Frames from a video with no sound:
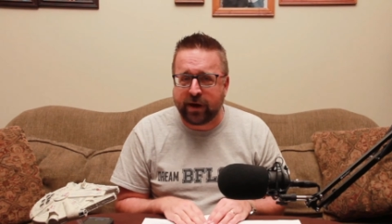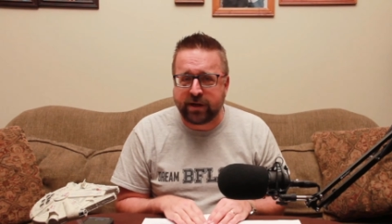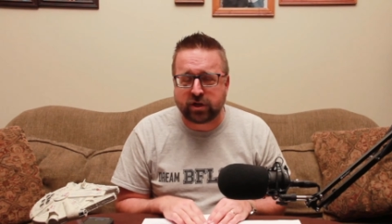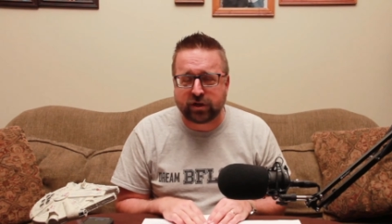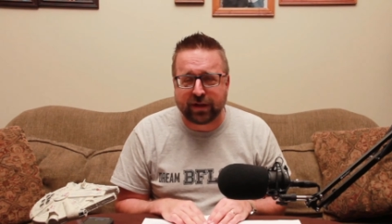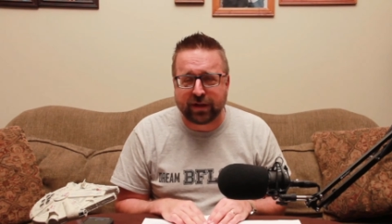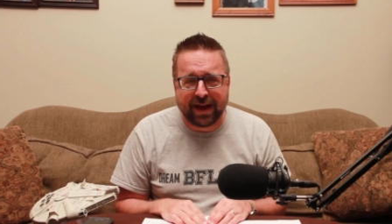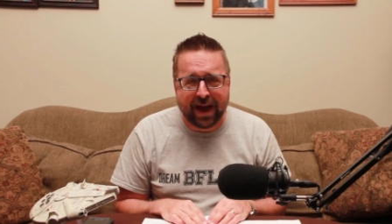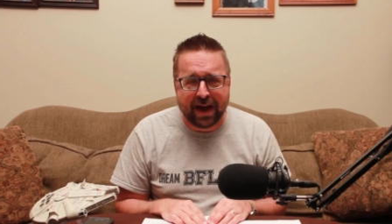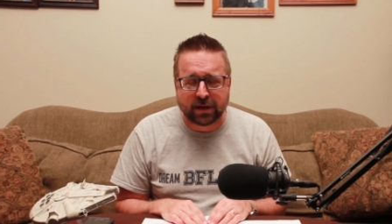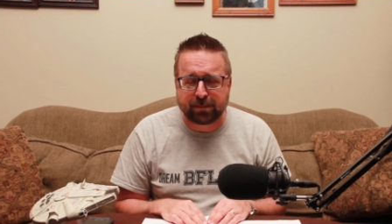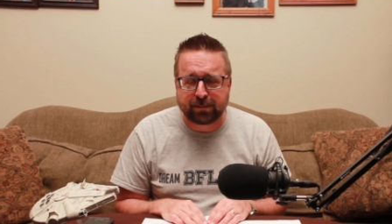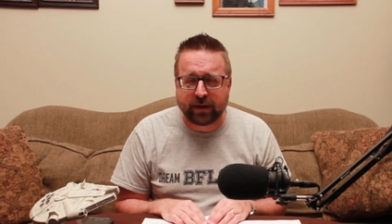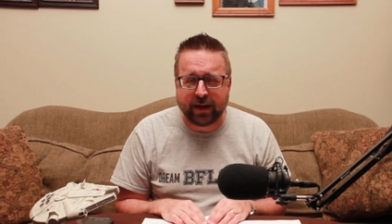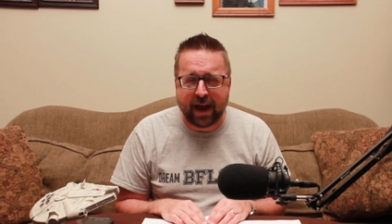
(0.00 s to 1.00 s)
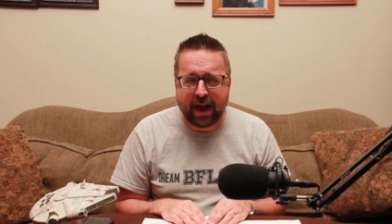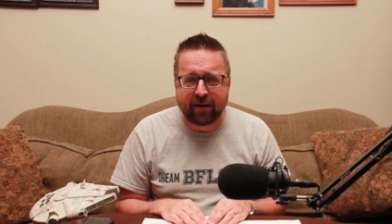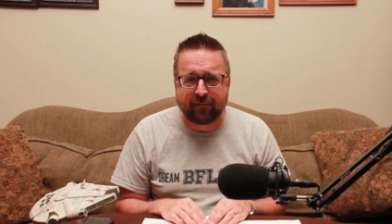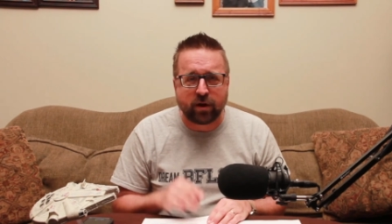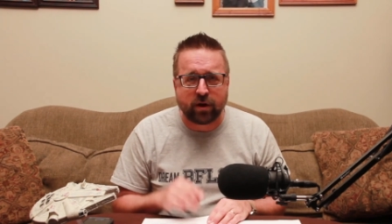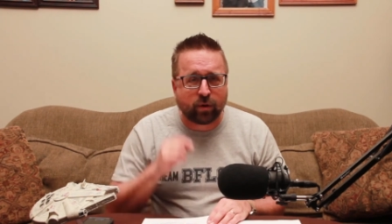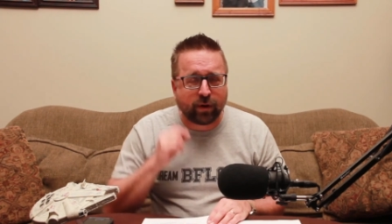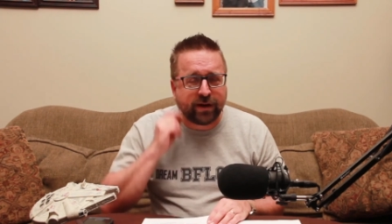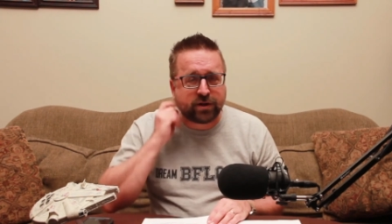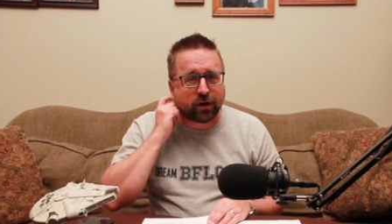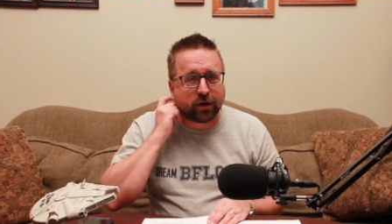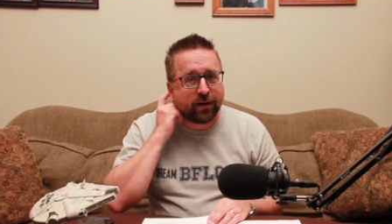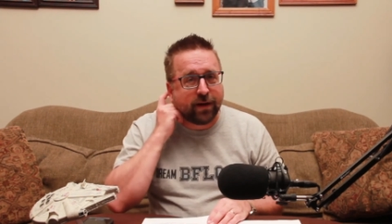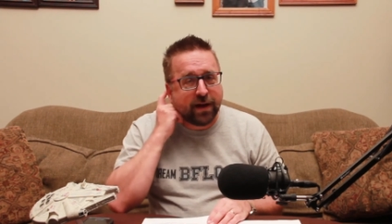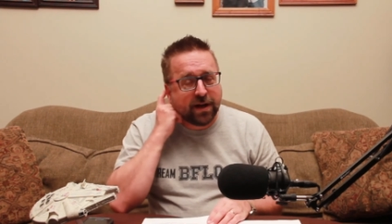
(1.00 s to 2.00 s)
and preach the gospel to every
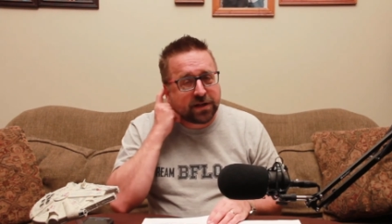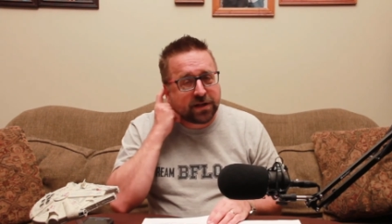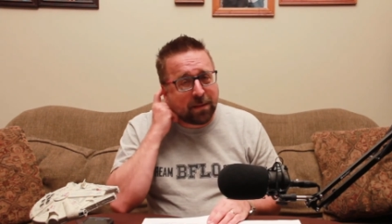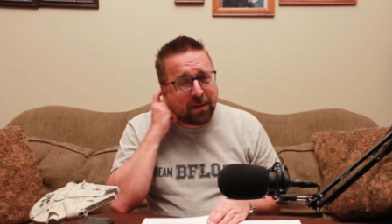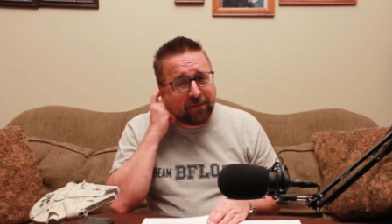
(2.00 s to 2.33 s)
creature.